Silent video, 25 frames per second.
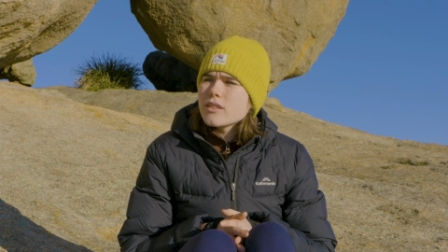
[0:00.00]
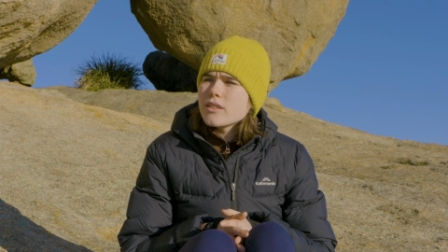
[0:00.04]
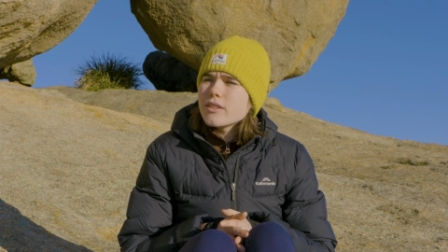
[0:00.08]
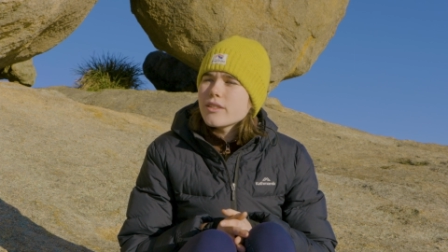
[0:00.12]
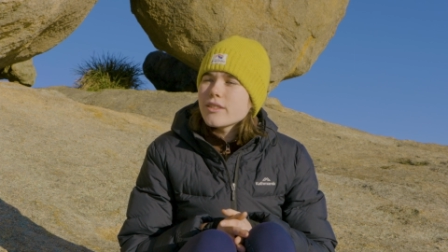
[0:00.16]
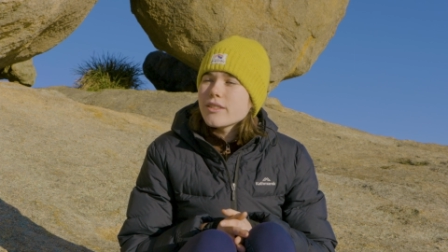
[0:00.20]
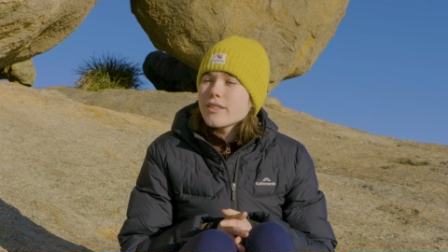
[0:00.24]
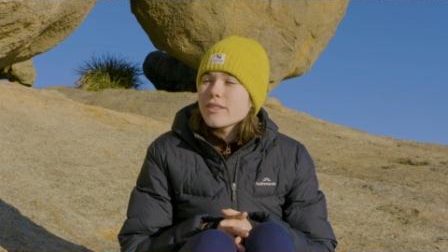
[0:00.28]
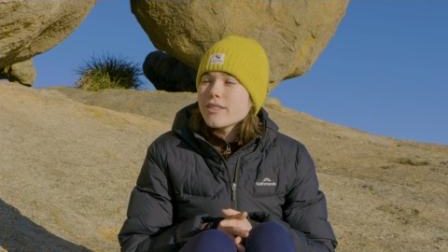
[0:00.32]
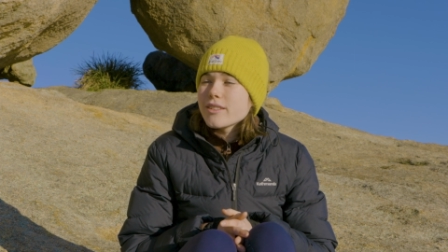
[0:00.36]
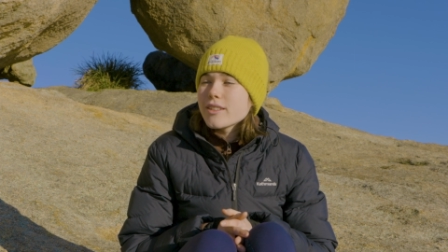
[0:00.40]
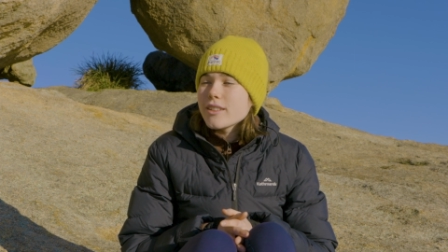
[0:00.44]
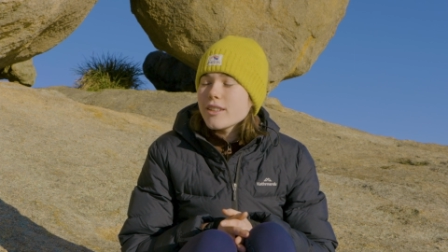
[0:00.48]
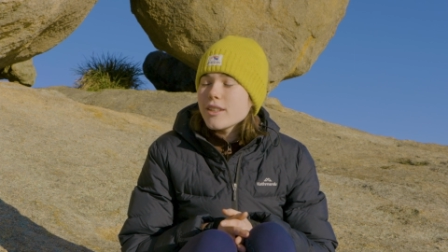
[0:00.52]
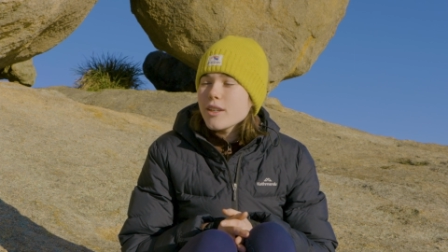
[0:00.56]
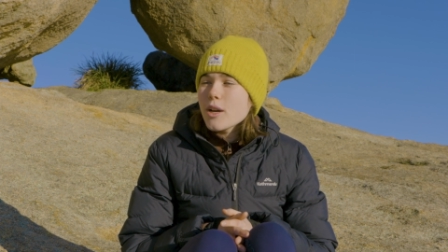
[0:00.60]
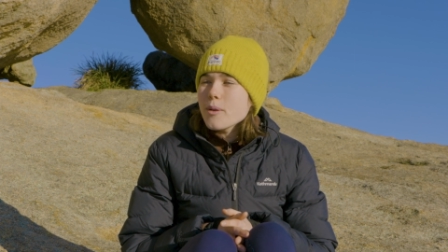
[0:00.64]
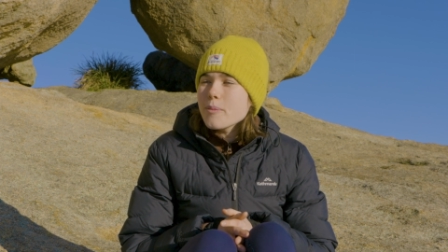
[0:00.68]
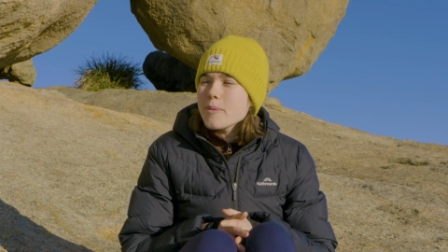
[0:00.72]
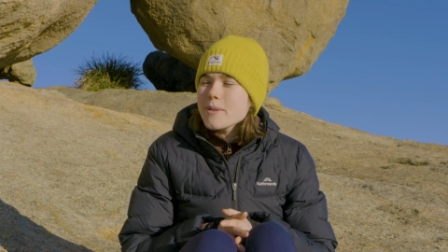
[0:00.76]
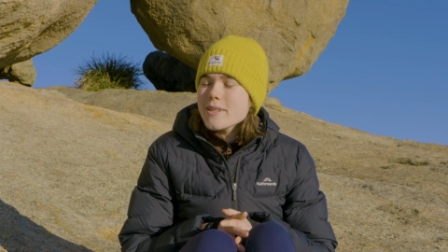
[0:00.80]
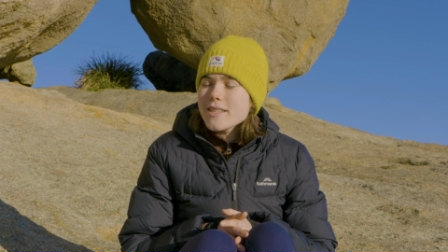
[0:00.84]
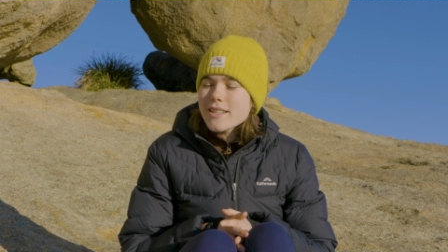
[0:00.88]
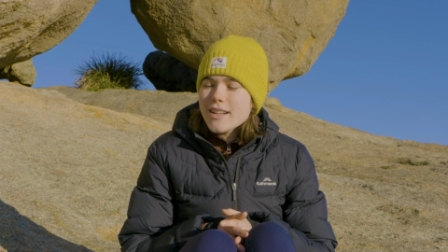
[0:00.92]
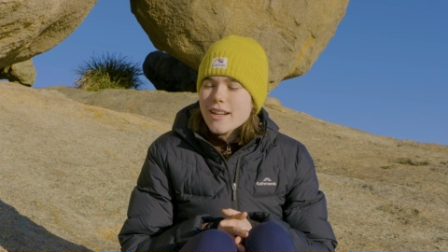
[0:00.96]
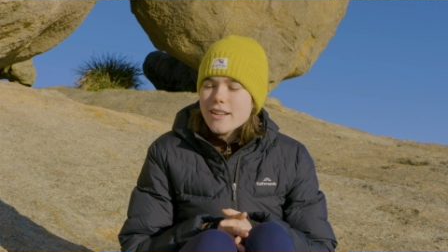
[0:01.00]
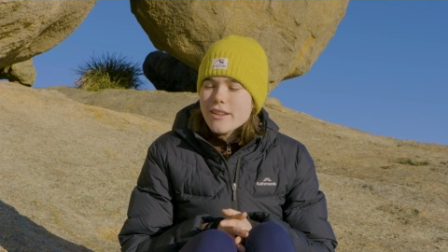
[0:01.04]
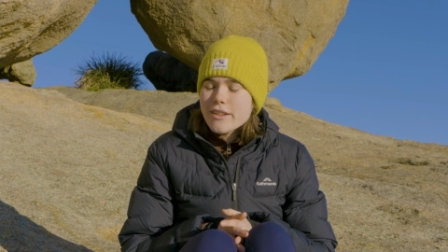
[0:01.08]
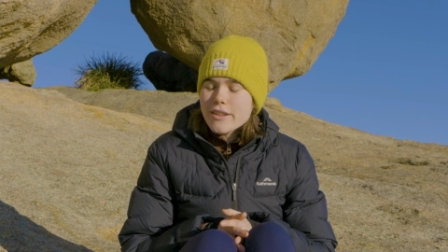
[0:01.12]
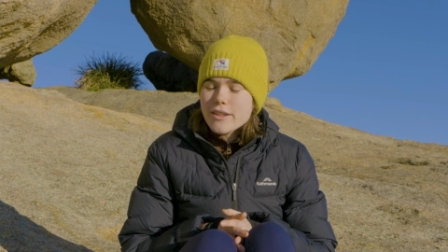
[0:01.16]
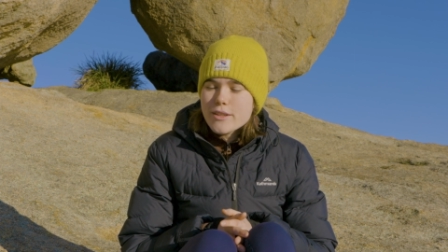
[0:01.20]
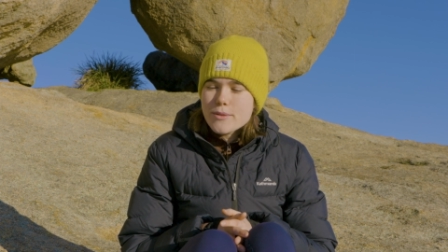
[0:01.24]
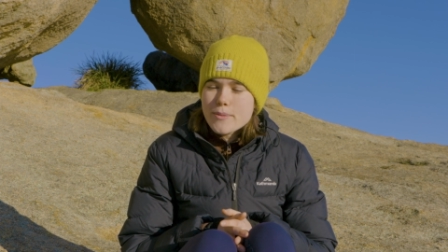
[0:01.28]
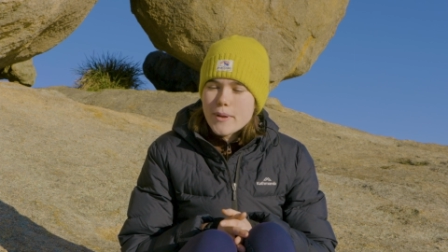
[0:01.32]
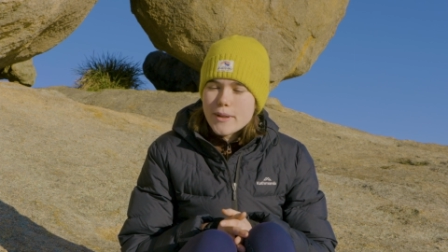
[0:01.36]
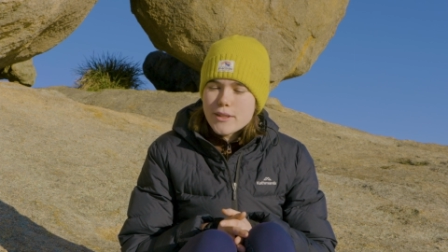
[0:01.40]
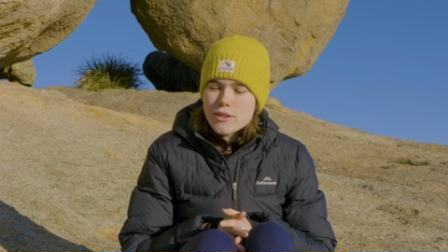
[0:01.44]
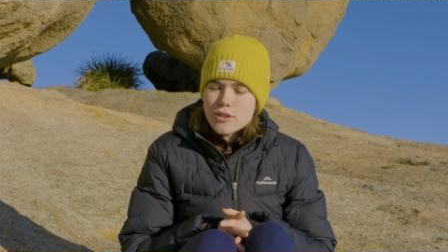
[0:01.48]
on the opposite end of
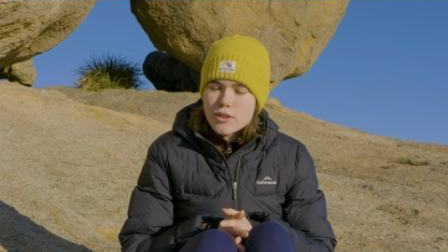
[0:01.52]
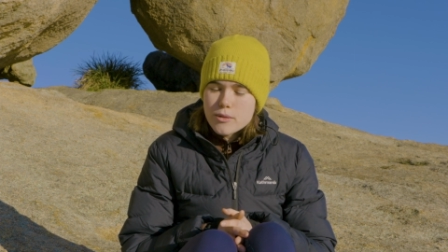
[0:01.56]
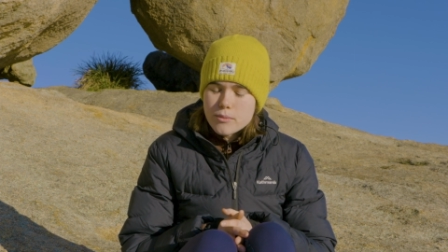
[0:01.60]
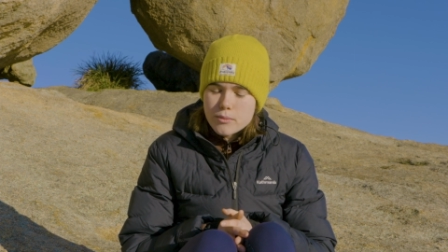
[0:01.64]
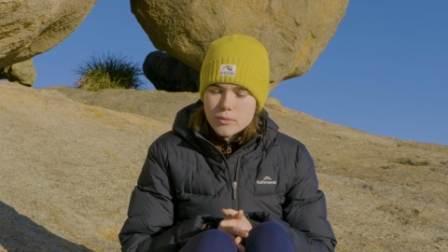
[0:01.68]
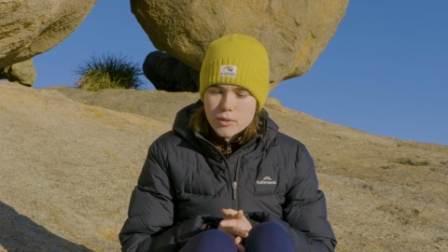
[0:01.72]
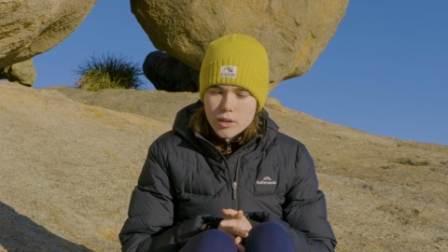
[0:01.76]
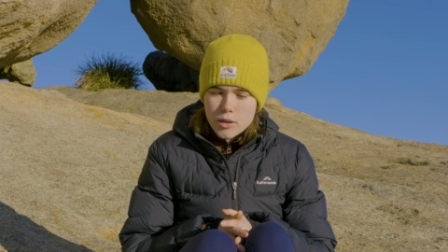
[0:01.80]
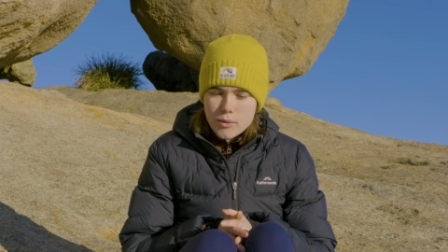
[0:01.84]
the spectrum,